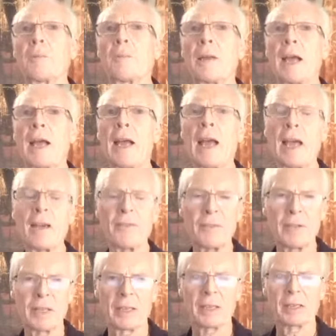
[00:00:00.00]

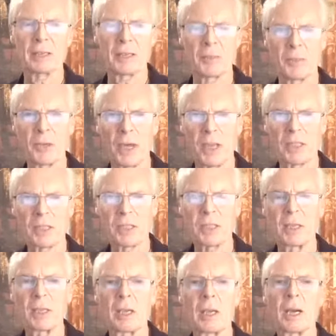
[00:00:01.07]
heavy and depressed.
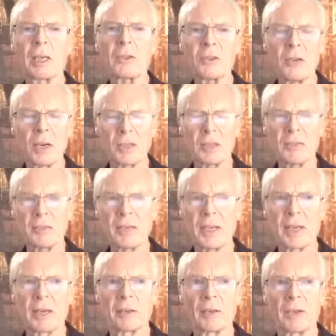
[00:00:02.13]
Underactive
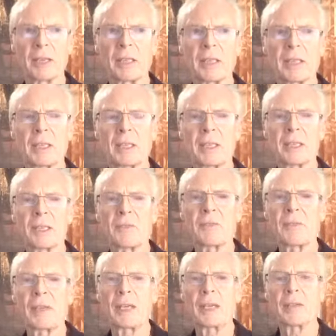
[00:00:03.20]
thyroid is a
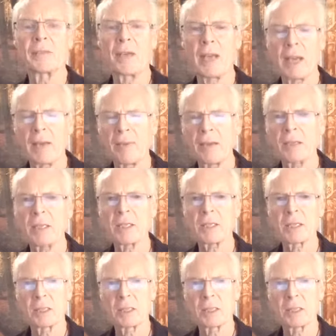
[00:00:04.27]
feeling of heaviness and